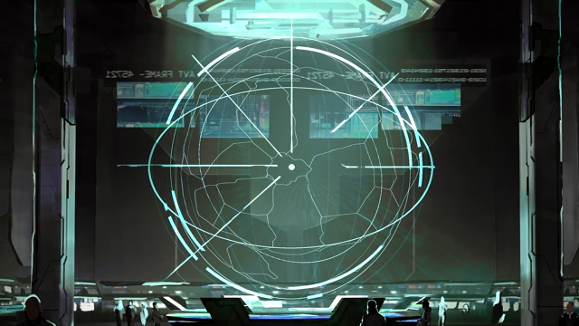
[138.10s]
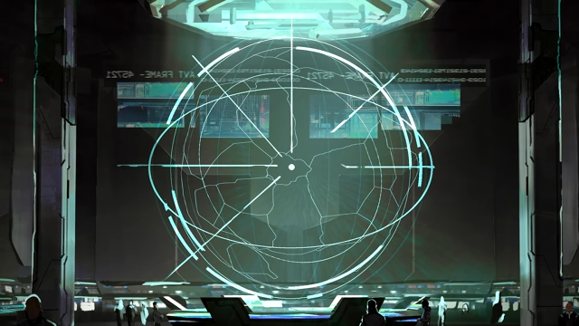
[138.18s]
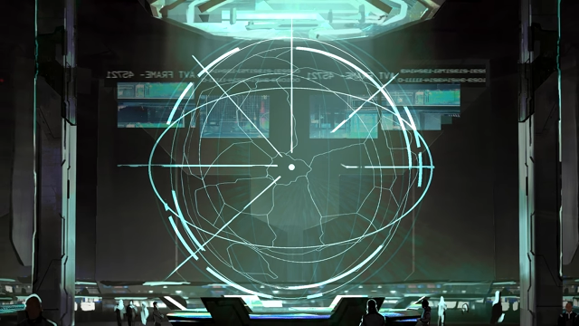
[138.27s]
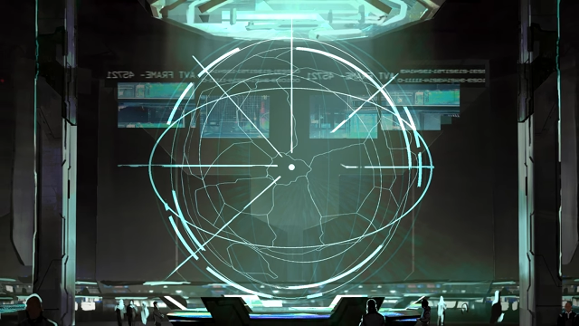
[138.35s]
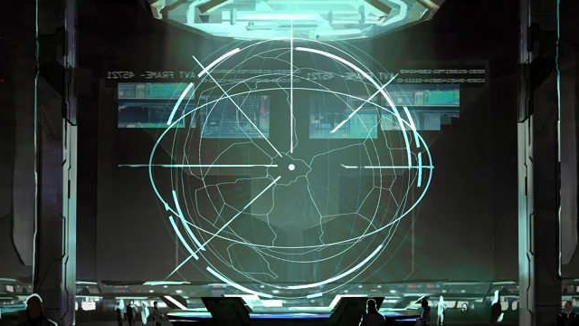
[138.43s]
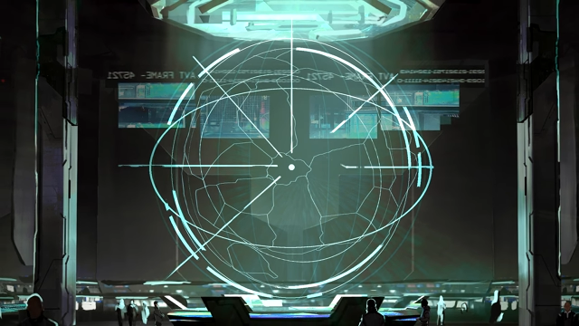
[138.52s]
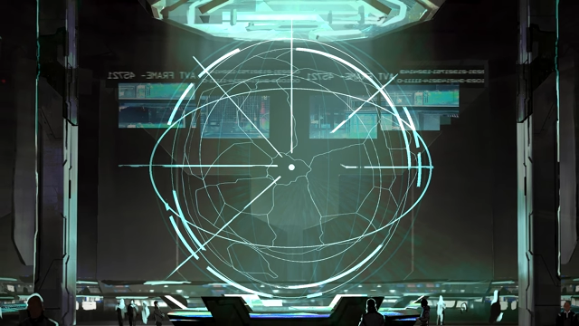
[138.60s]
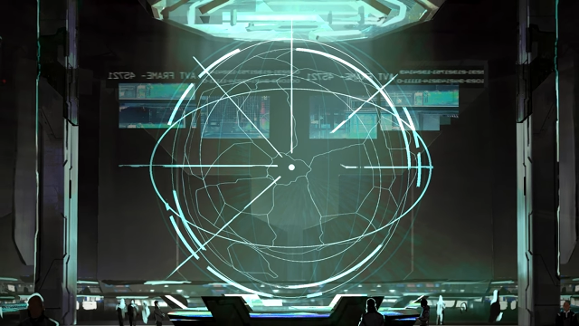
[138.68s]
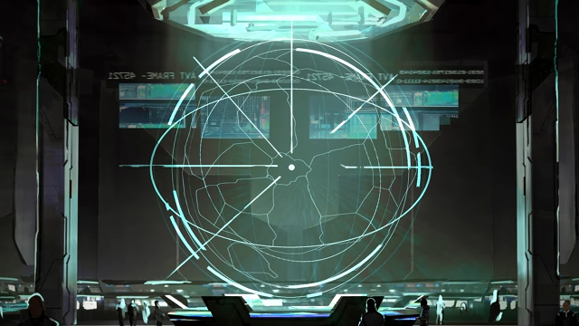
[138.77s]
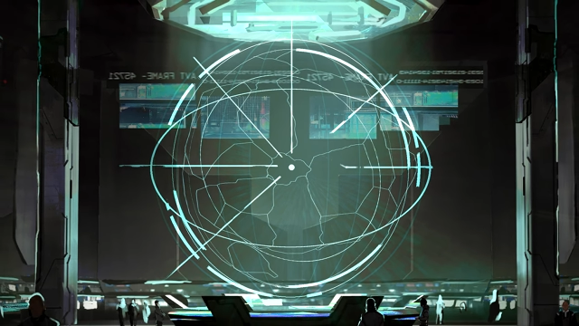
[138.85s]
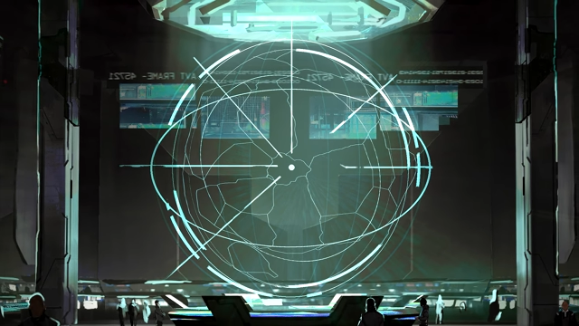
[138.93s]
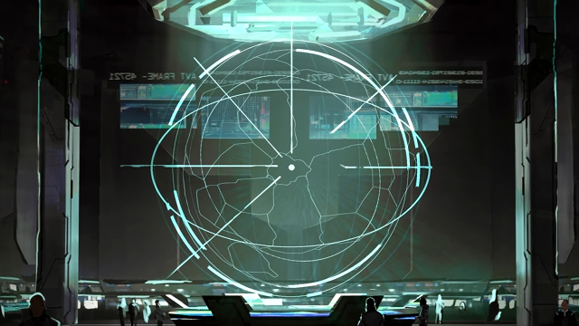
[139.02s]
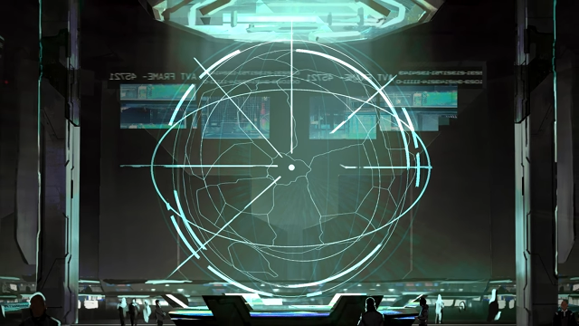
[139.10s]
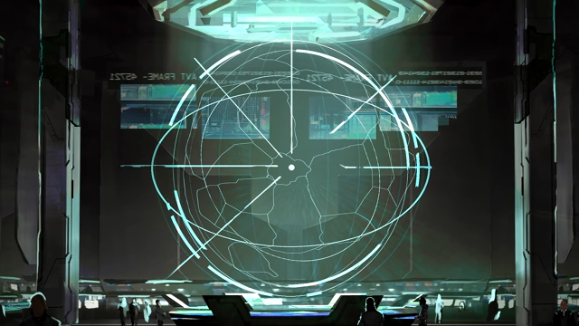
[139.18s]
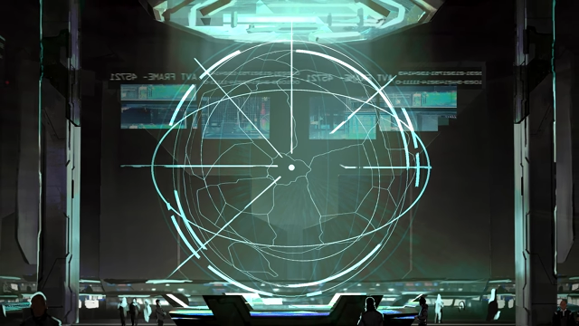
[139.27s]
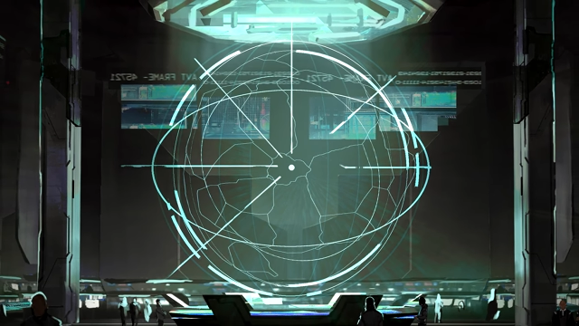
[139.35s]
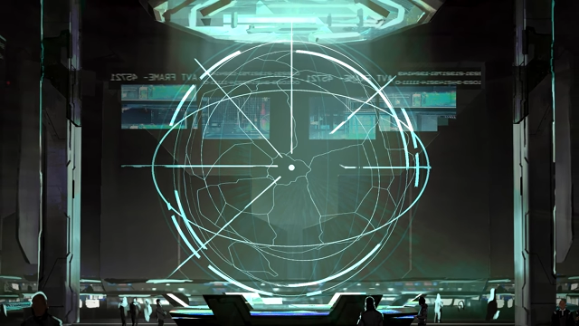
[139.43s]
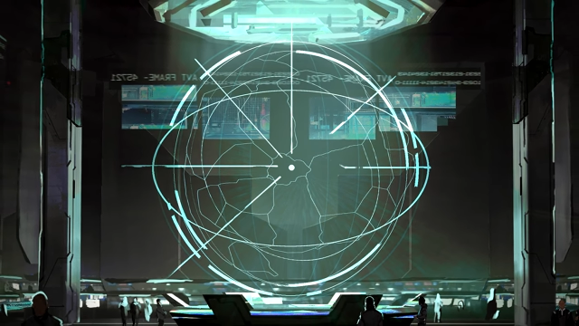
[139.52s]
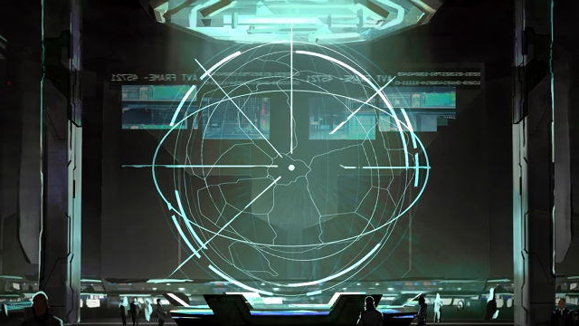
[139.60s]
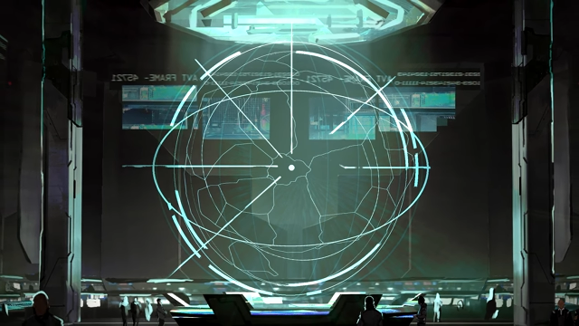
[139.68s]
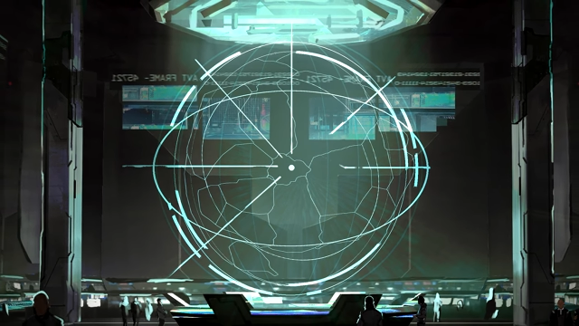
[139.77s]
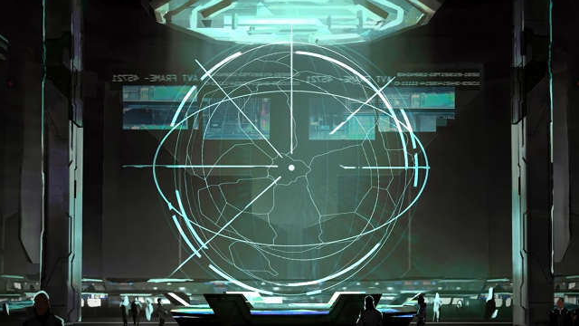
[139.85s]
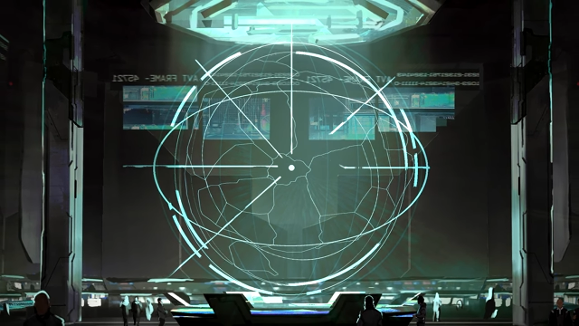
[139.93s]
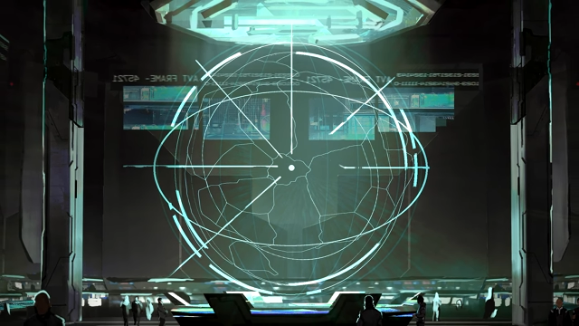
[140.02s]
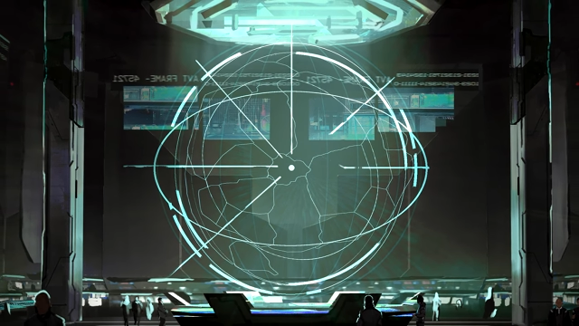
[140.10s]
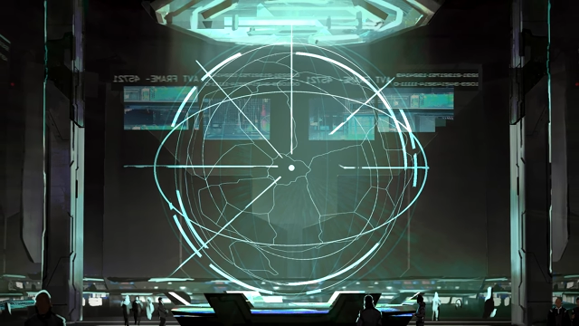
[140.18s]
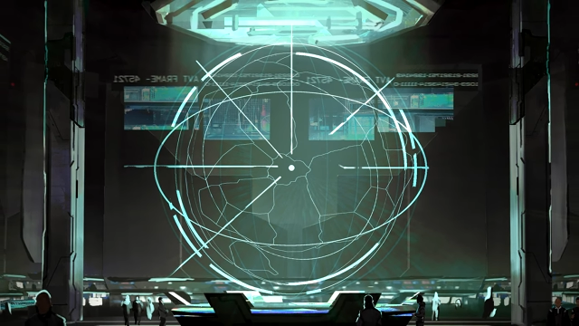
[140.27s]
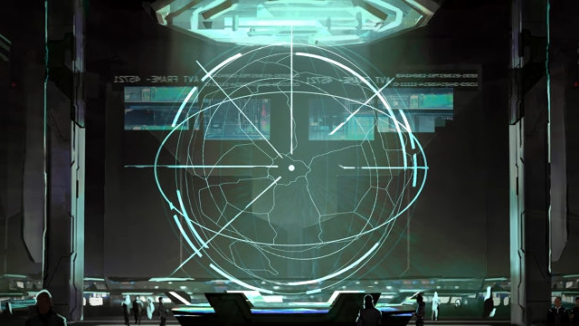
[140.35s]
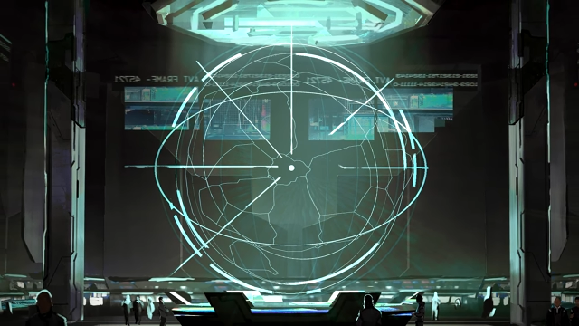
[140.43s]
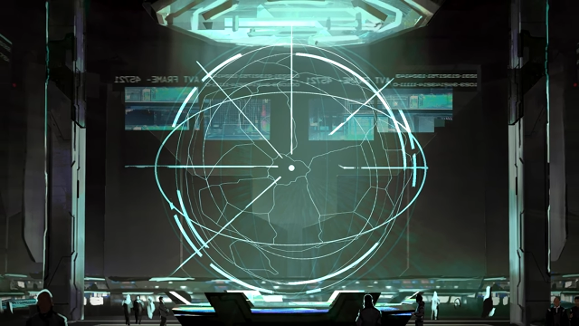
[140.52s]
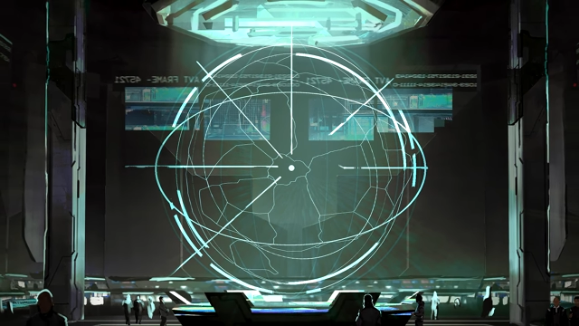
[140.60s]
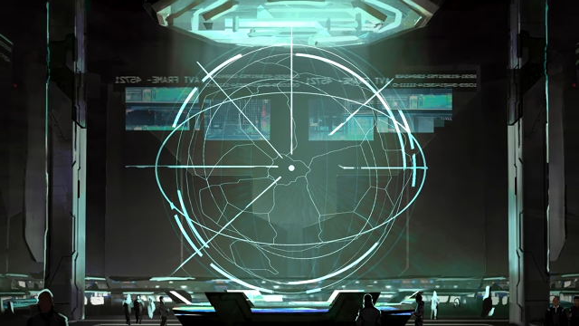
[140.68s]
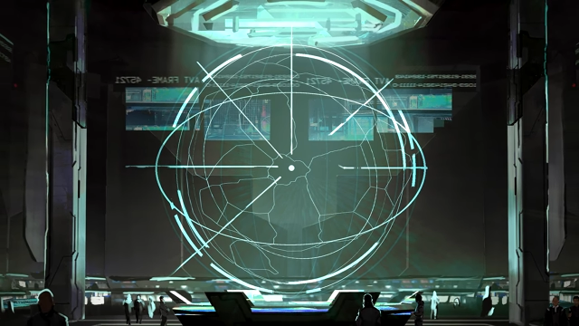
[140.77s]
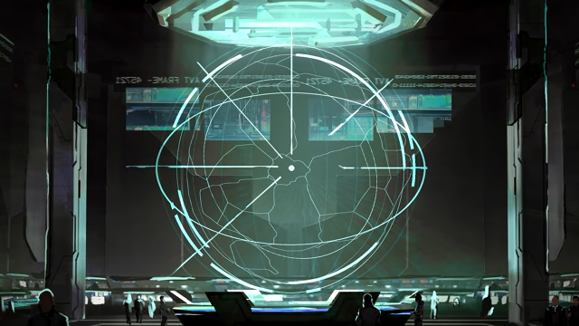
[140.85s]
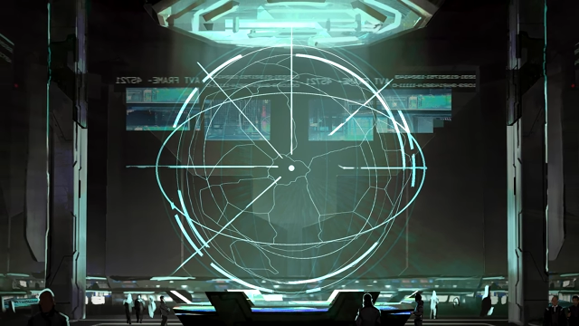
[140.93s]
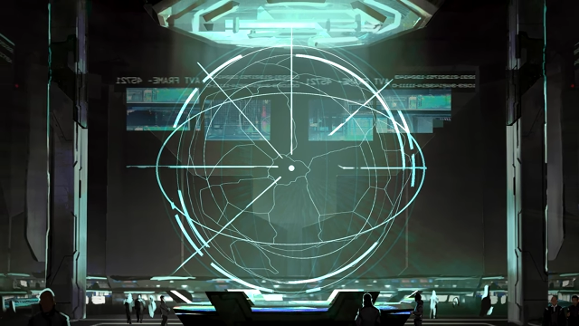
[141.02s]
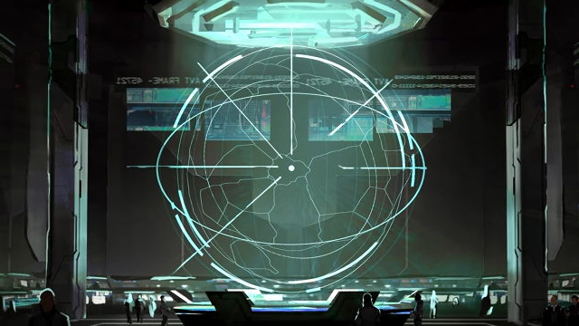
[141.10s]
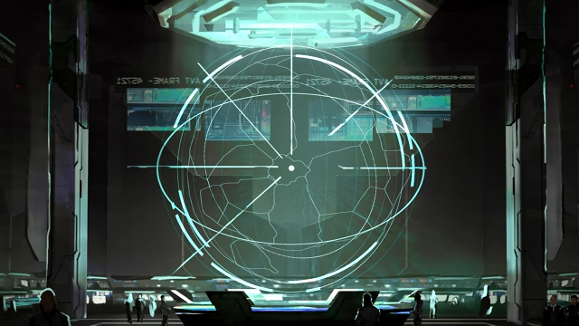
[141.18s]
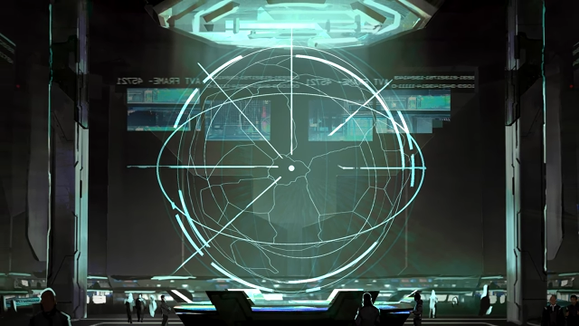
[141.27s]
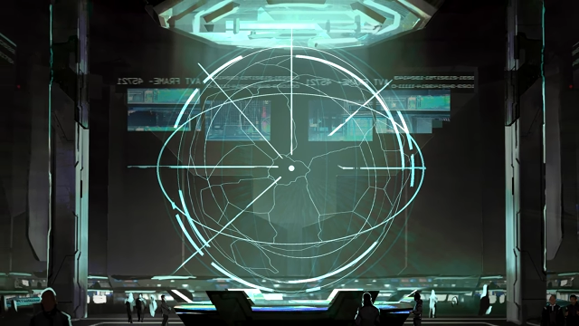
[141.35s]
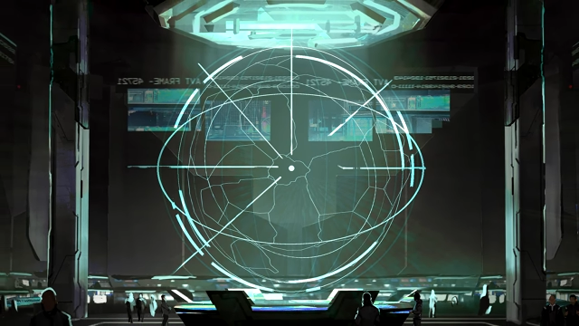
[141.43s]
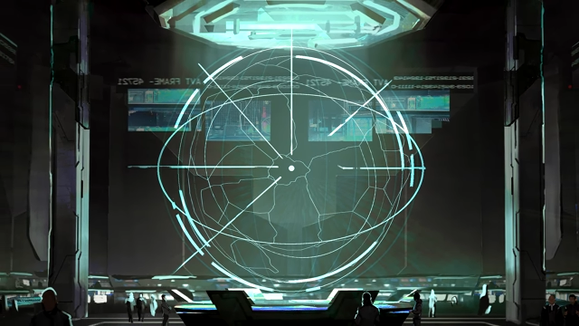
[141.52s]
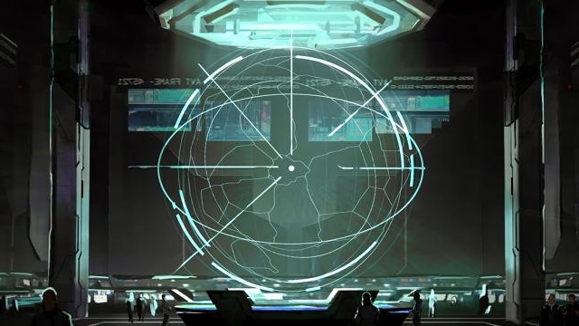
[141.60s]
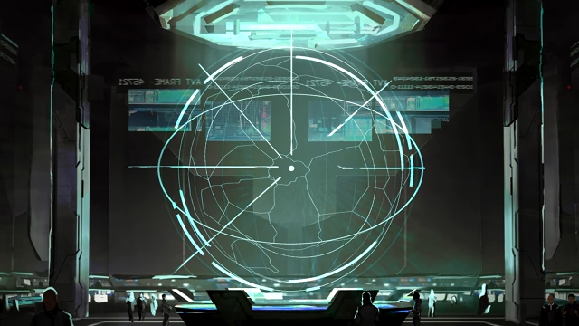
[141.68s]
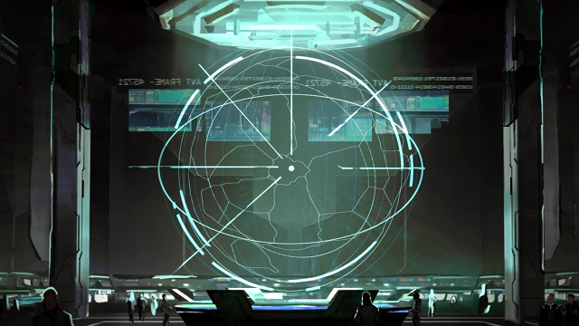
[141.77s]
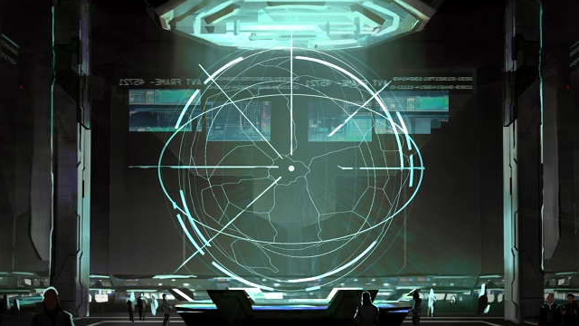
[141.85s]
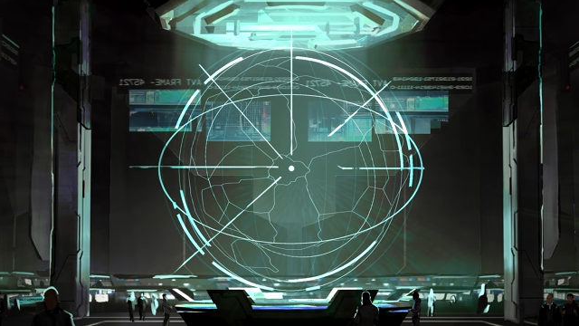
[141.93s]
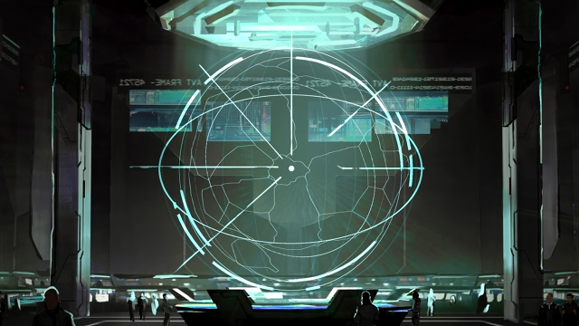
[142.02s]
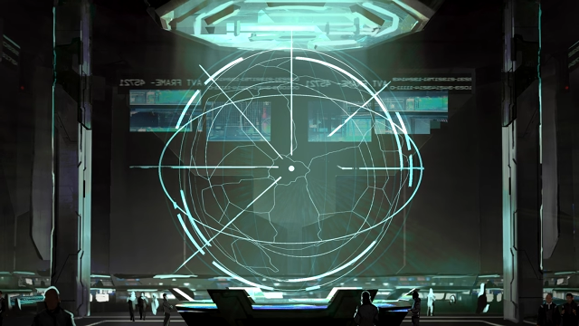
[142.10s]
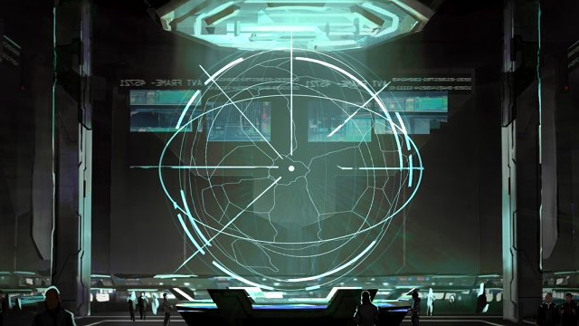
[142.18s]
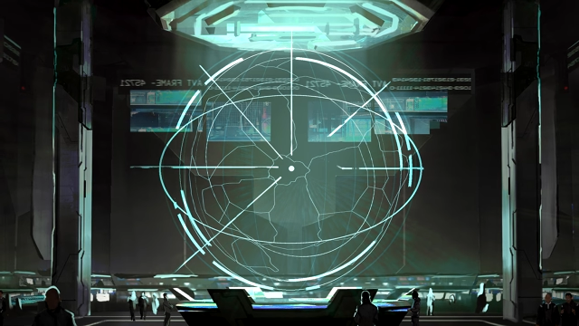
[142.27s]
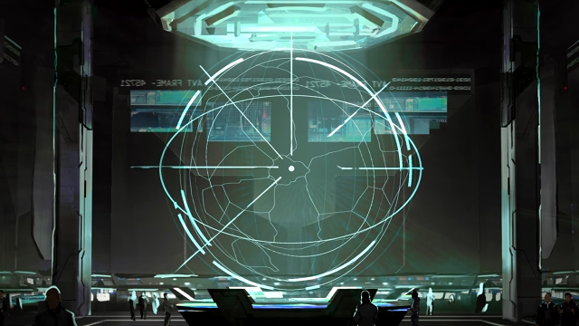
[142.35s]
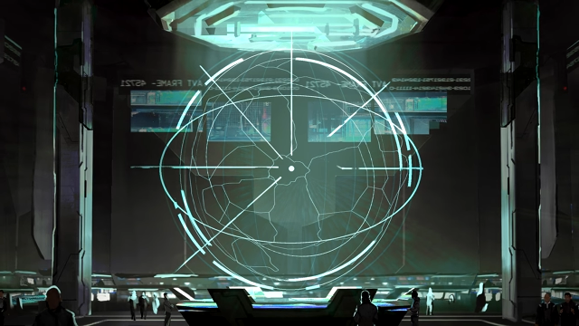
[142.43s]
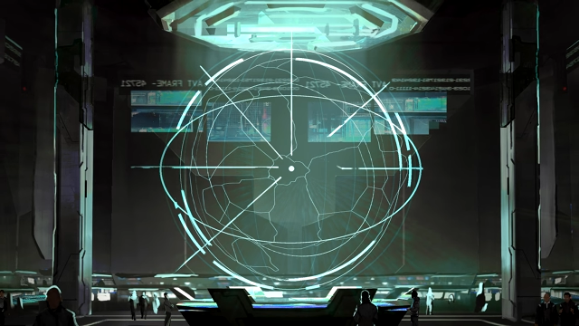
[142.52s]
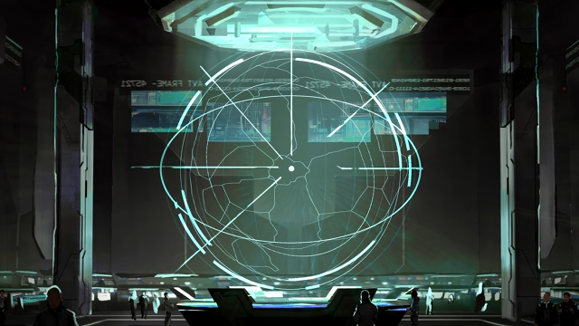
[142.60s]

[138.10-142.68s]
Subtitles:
[unreadable: no face in view]